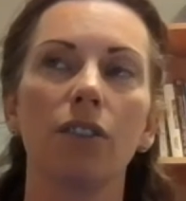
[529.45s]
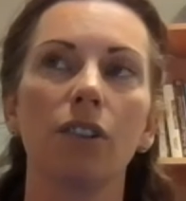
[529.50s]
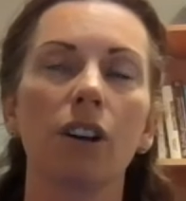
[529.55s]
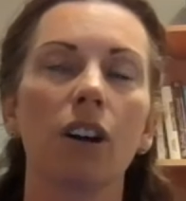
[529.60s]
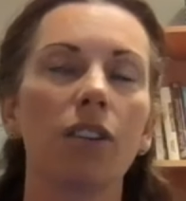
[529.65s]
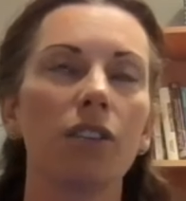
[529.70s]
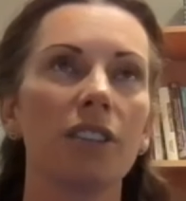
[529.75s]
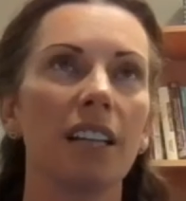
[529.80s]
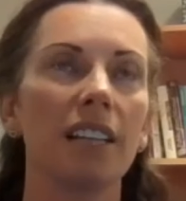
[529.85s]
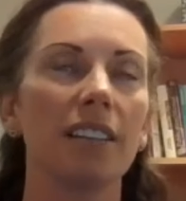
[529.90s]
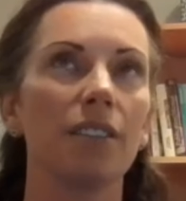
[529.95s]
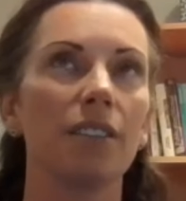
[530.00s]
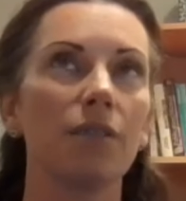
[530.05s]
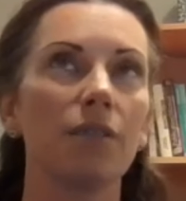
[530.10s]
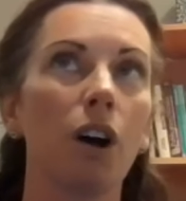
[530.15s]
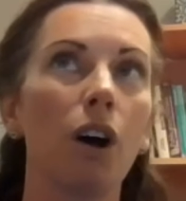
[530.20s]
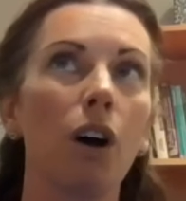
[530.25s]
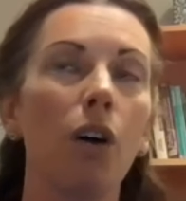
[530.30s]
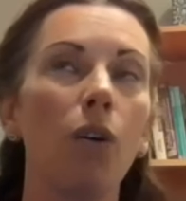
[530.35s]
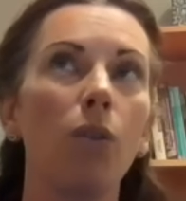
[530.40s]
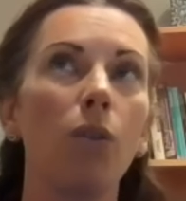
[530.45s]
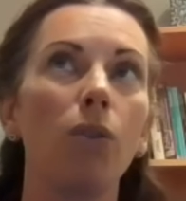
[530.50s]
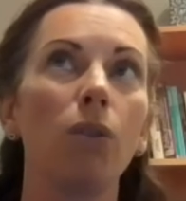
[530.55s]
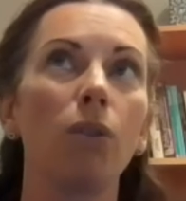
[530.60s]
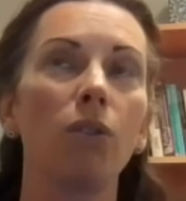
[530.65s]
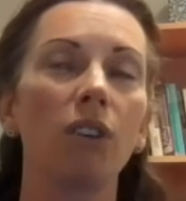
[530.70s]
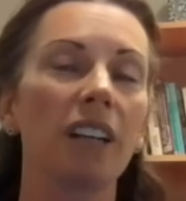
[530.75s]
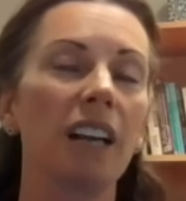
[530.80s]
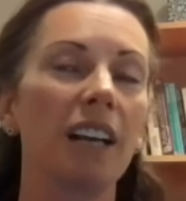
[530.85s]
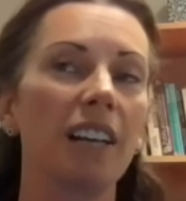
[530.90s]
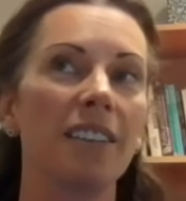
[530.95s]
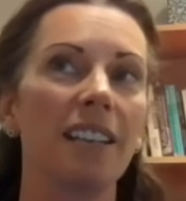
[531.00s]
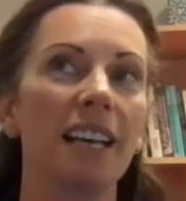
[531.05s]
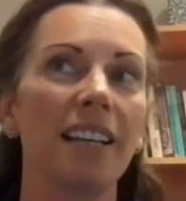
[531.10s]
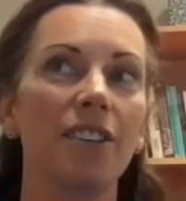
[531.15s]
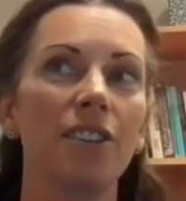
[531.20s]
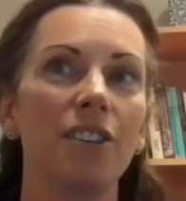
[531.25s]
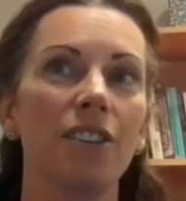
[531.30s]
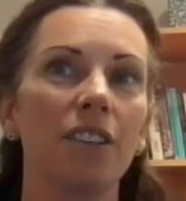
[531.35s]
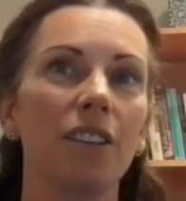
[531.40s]
context of the whole
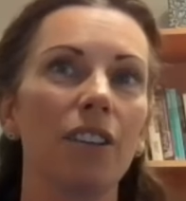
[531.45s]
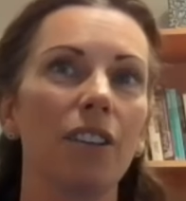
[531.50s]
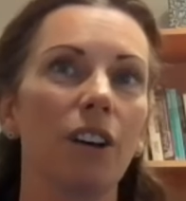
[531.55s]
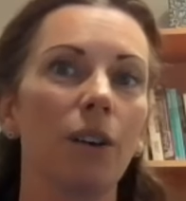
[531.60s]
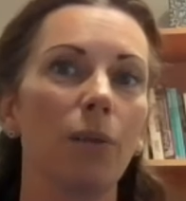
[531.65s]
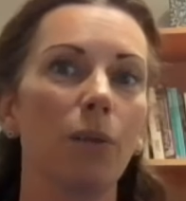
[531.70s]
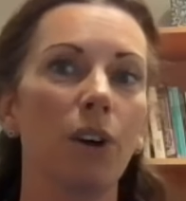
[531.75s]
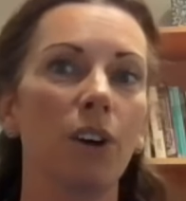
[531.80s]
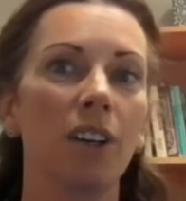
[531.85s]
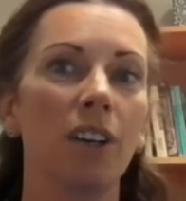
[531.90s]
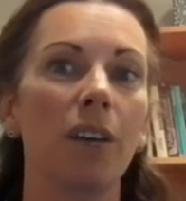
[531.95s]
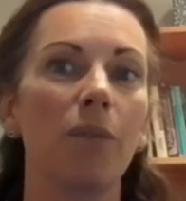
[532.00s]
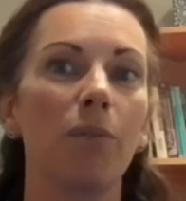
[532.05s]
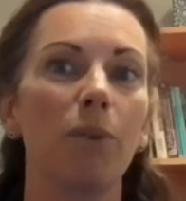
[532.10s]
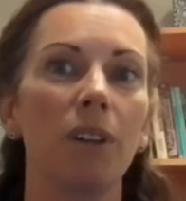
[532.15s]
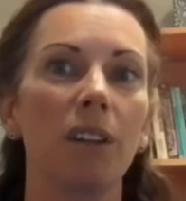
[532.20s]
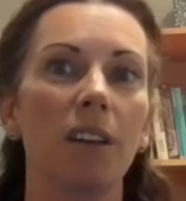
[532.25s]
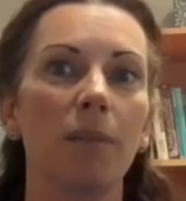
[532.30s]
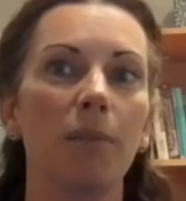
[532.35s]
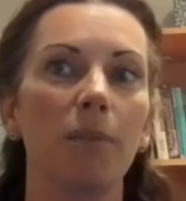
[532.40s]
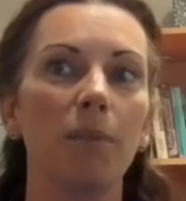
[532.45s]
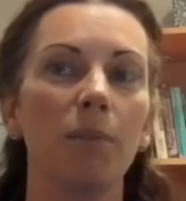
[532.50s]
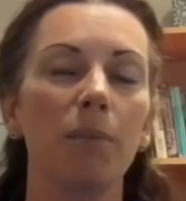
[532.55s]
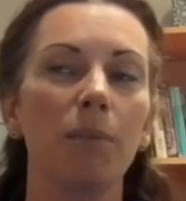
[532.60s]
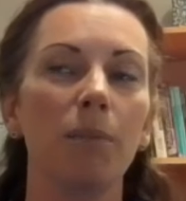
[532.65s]
organisation that they're working within,